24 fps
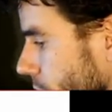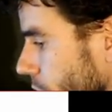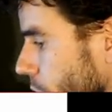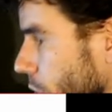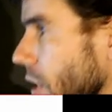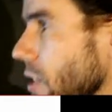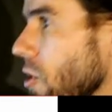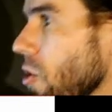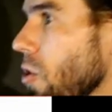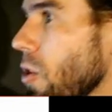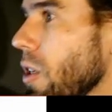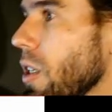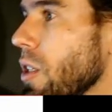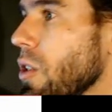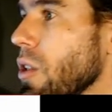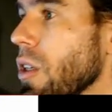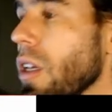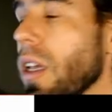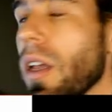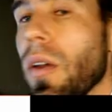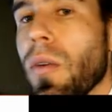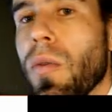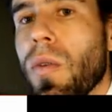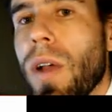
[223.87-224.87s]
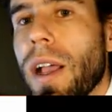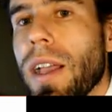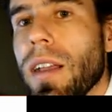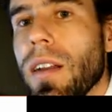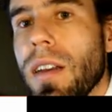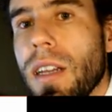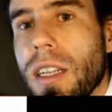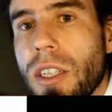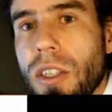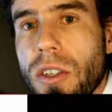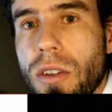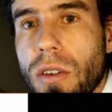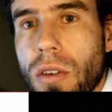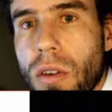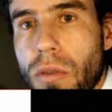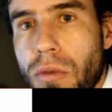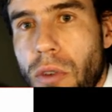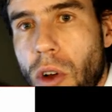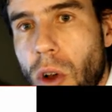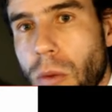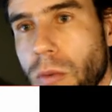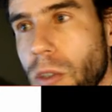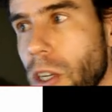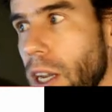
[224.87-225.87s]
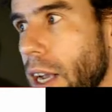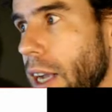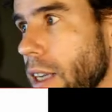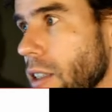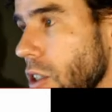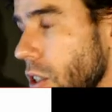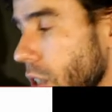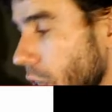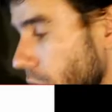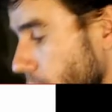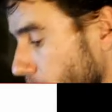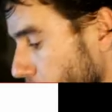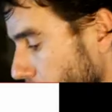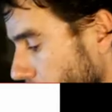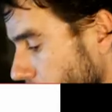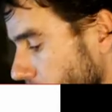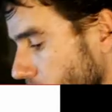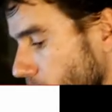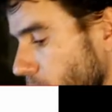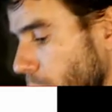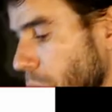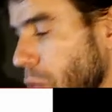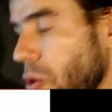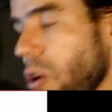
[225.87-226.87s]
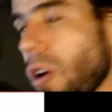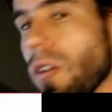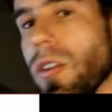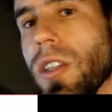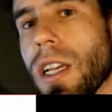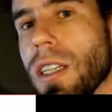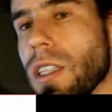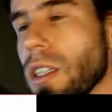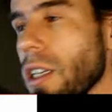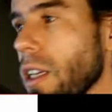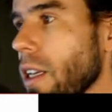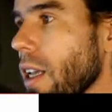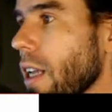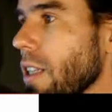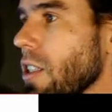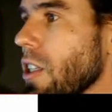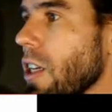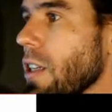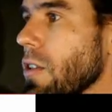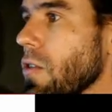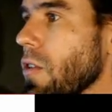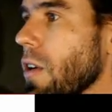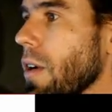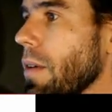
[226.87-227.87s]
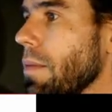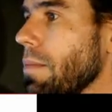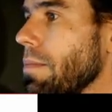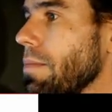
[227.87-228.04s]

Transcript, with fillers: Right? So it is recognition of objects, facial processing, etc.